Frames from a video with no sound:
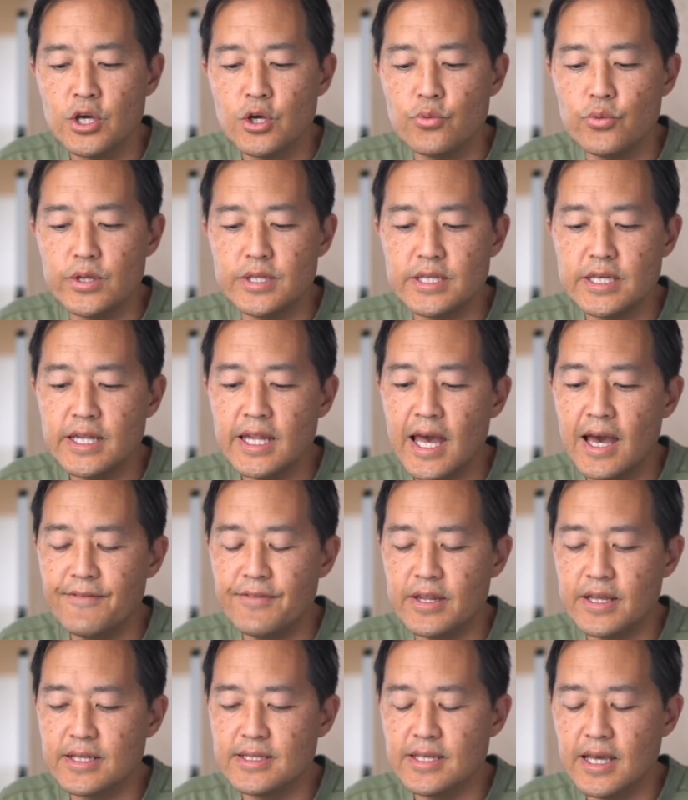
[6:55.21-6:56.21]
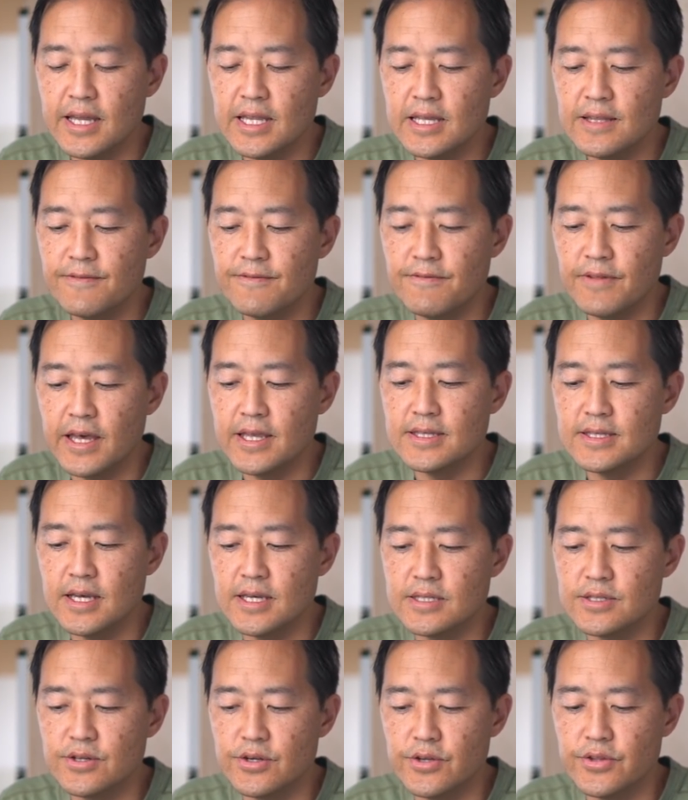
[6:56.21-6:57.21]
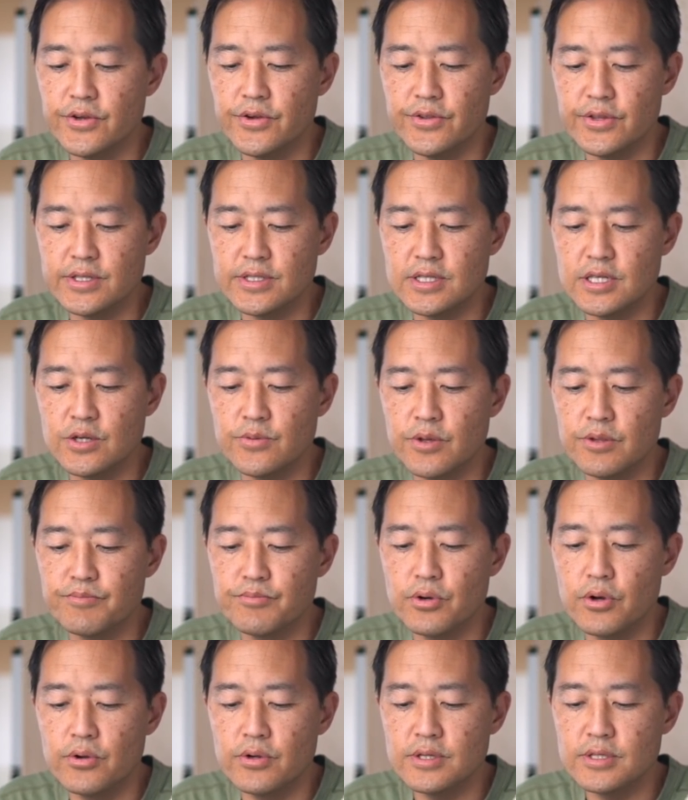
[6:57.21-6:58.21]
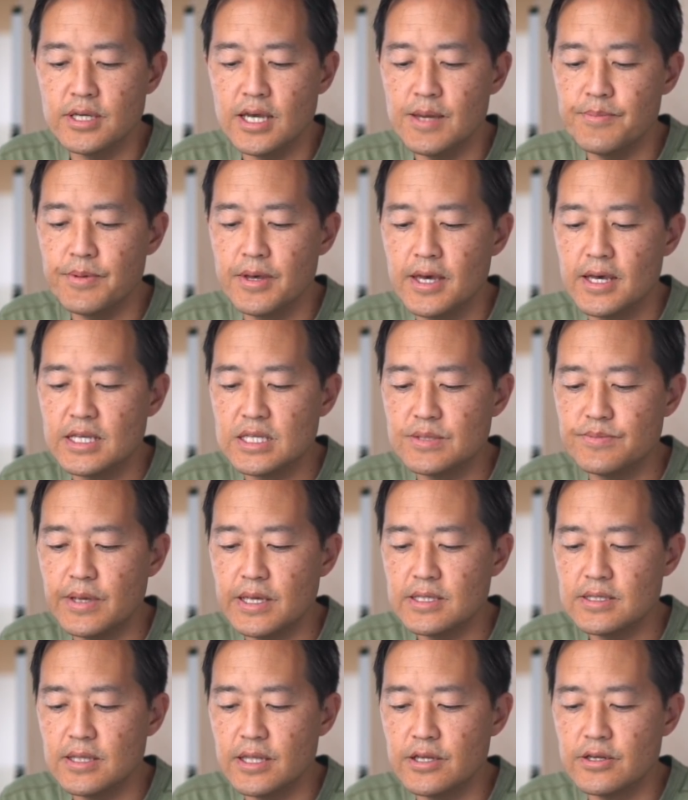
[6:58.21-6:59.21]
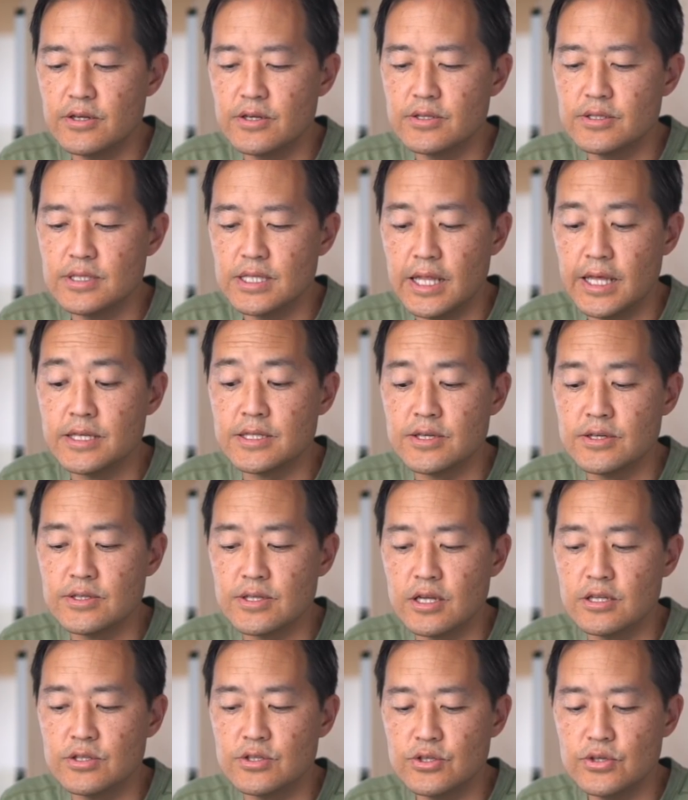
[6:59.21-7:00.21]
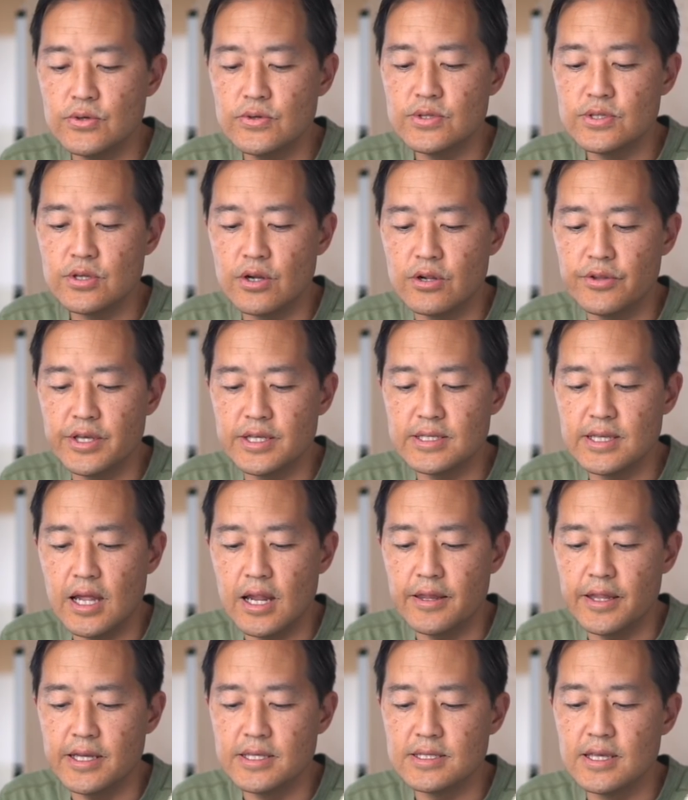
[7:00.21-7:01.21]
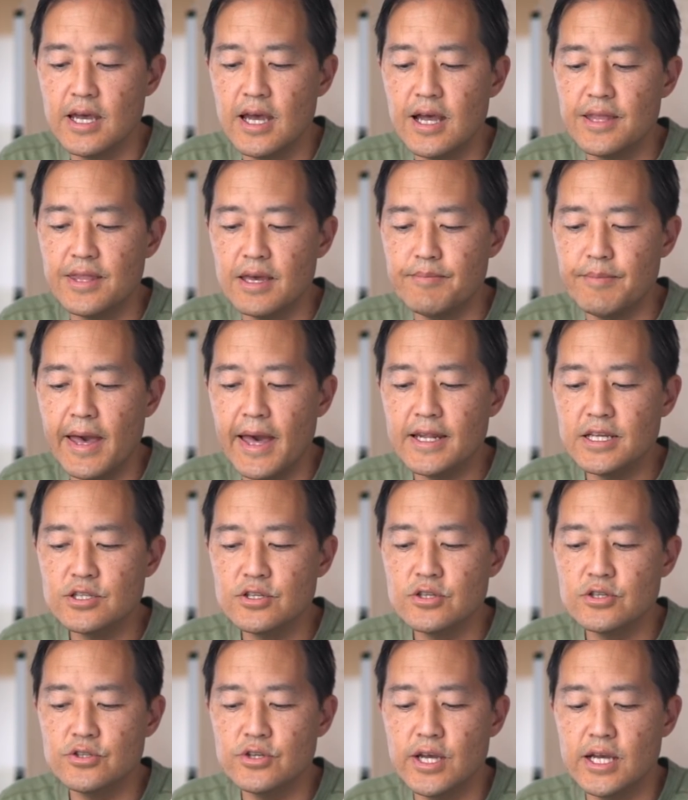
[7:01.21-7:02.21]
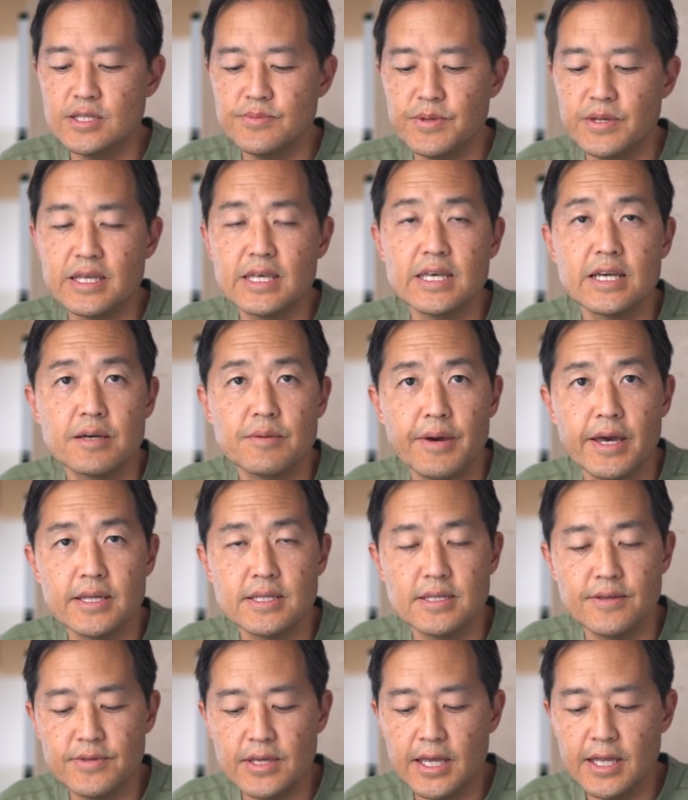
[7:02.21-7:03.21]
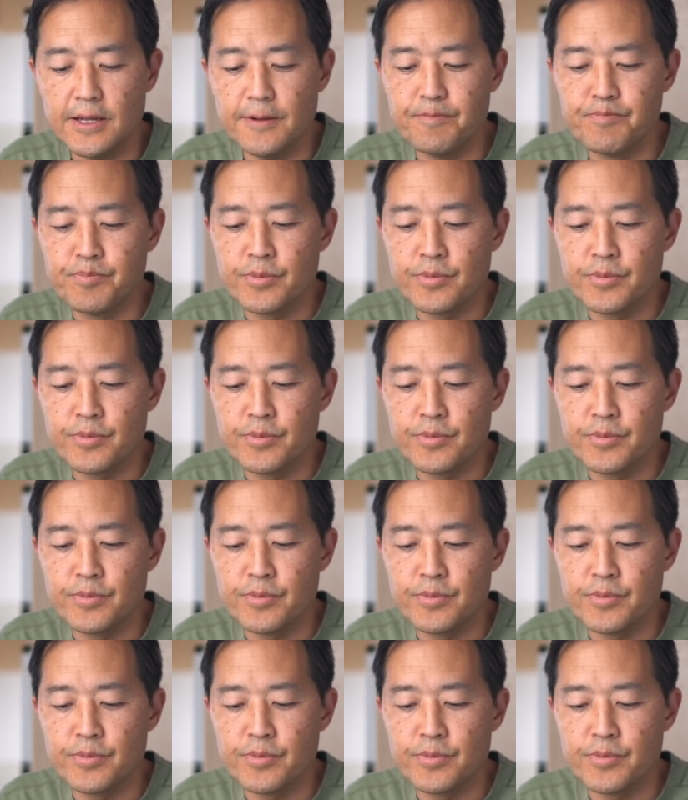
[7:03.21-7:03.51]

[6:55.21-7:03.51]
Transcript: We did have an exciting flight test earlier this year with prototype space lasers on 2 Starlink satellites that managed to transmit gigabytes of data.